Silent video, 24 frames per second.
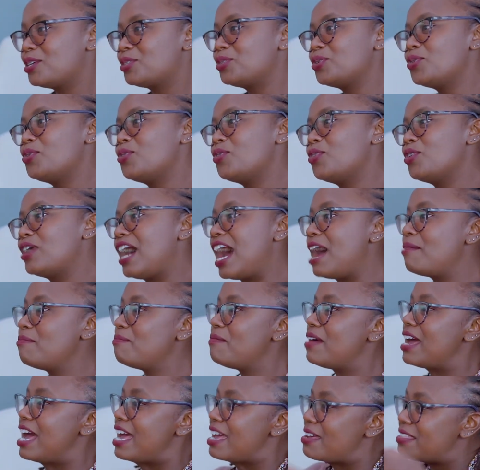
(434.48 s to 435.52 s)
So
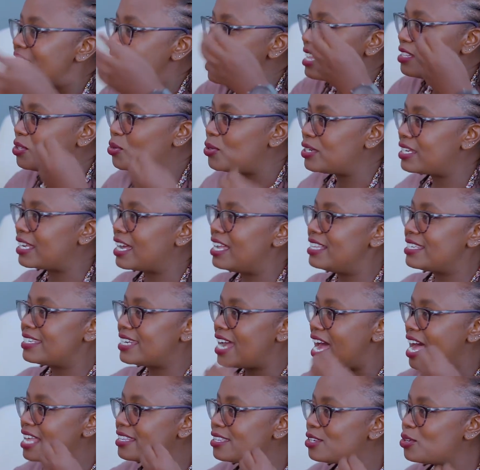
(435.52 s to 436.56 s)
that's what
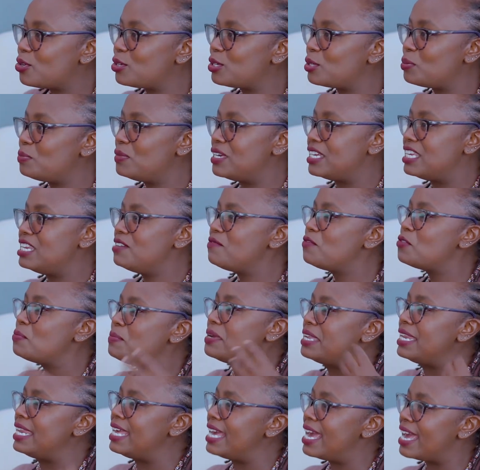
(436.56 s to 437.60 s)
culture has taught me.
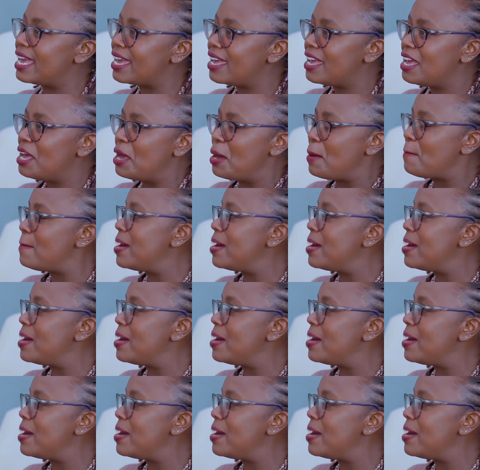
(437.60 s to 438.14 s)
Nivumilie.